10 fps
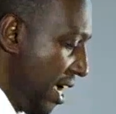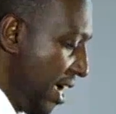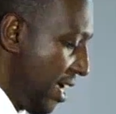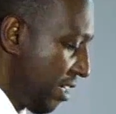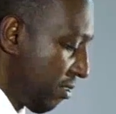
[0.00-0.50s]

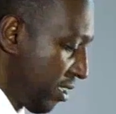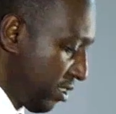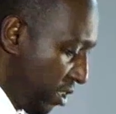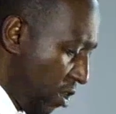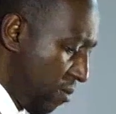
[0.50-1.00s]
and
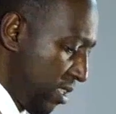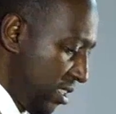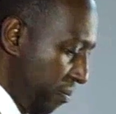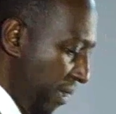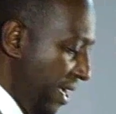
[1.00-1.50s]
resumed
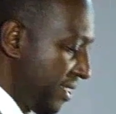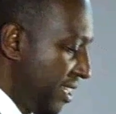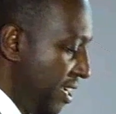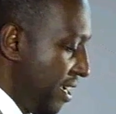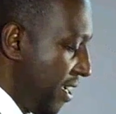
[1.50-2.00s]
his
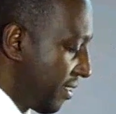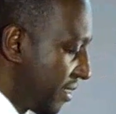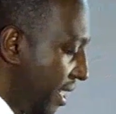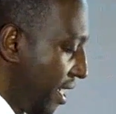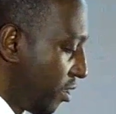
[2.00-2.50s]
place, he
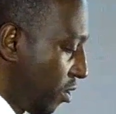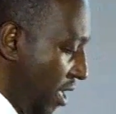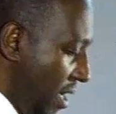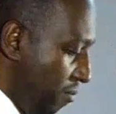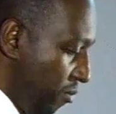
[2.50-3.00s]
said to
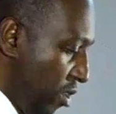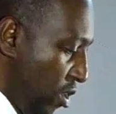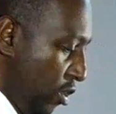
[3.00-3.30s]
them,